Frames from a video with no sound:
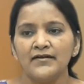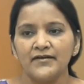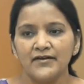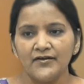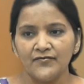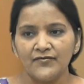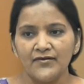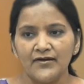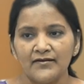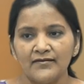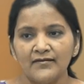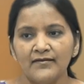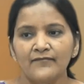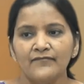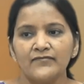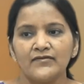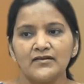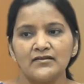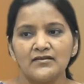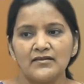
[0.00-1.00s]
dividend.
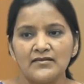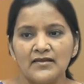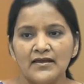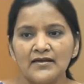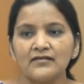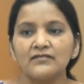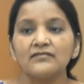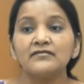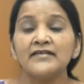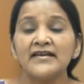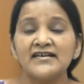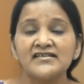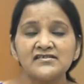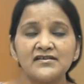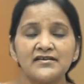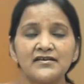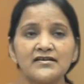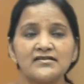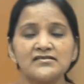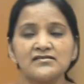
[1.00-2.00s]
The next
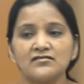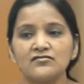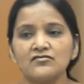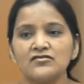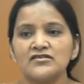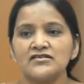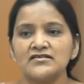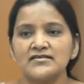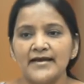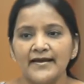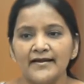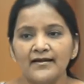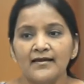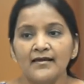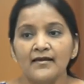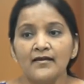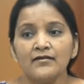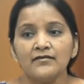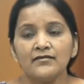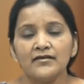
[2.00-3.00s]
thing is to decide
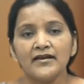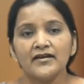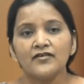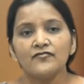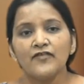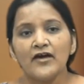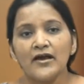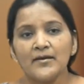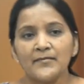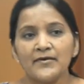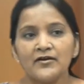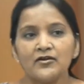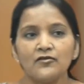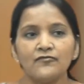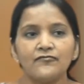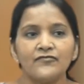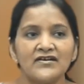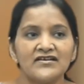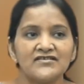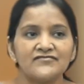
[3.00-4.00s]
the requirement
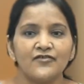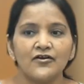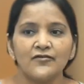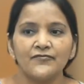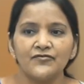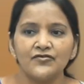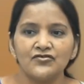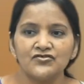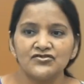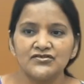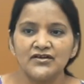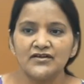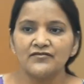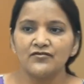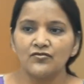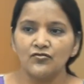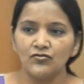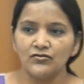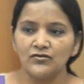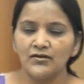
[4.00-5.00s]
of funds for future
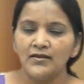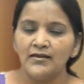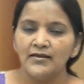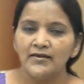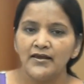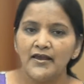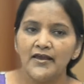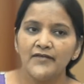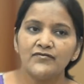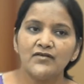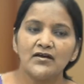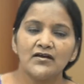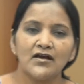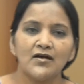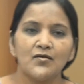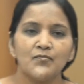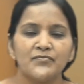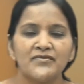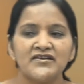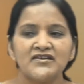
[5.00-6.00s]
growth. If the
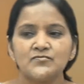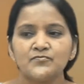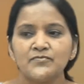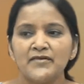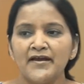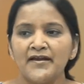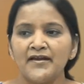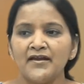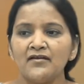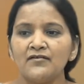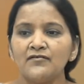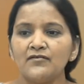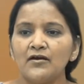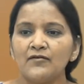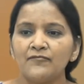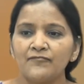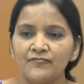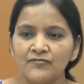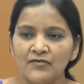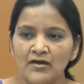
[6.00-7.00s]
company is planning
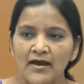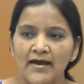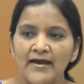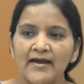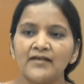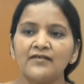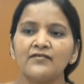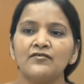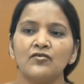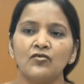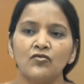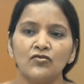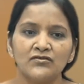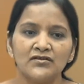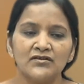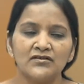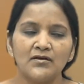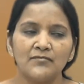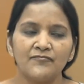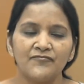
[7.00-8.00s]
of high growth
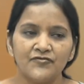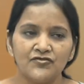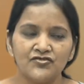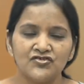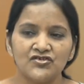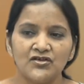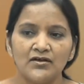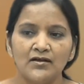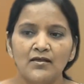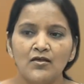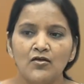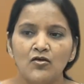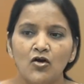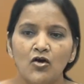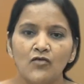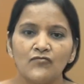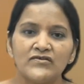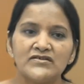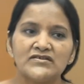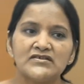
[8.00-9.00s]
in the future,
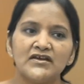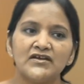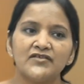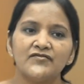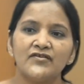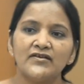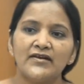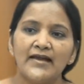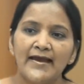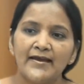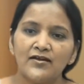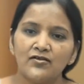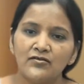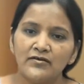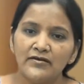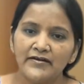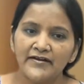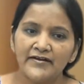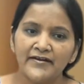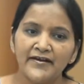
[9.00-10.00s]
obviously it will like to
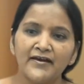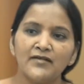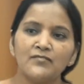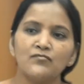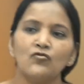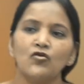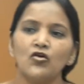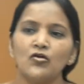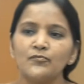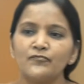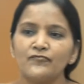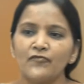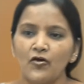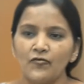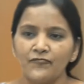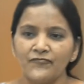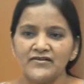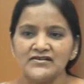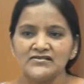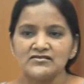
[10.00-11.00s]
retain more
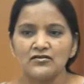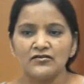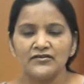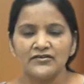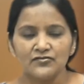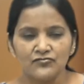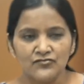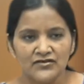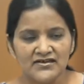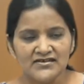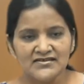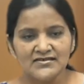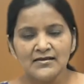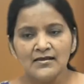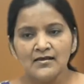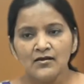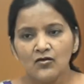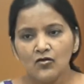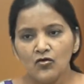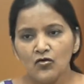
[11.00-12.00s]
profits to its
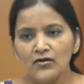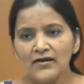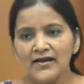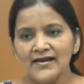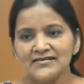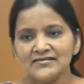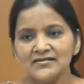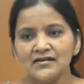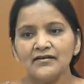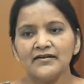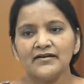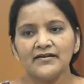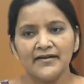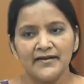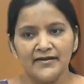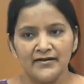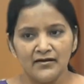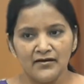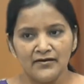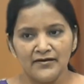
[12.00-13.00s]
own as a
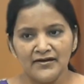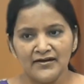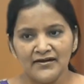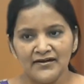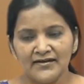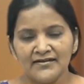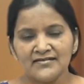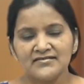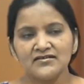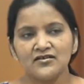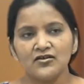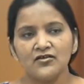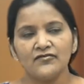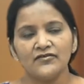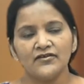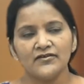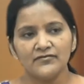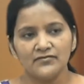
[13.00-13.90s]
retained earning instead of